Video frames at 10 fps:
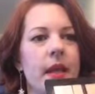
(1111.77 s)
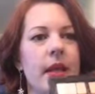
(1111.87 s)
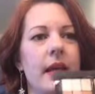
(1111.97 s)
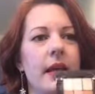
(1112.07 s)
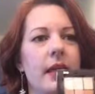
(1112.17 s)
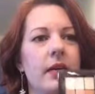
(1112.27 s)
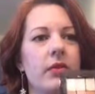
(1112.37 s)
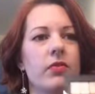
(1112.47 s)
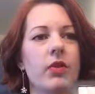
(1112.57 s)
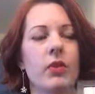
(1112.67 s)
in
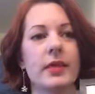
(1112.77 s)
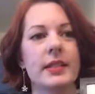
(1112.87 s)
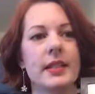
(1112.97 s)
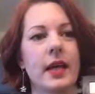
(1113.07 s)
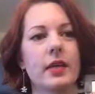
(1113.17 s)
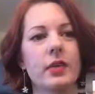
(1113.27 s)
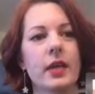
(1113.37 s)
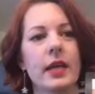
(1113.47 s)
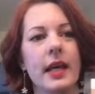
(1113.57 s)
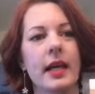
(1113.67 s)
full retail. You
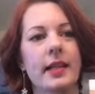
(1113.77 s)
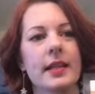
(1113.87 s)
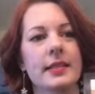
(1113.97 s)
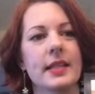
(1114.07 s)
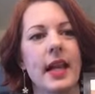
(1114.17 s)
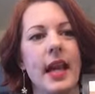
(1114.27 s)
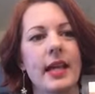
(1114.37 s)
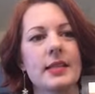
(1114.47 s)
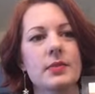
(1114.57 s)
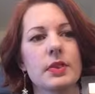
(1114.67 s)
can get this case,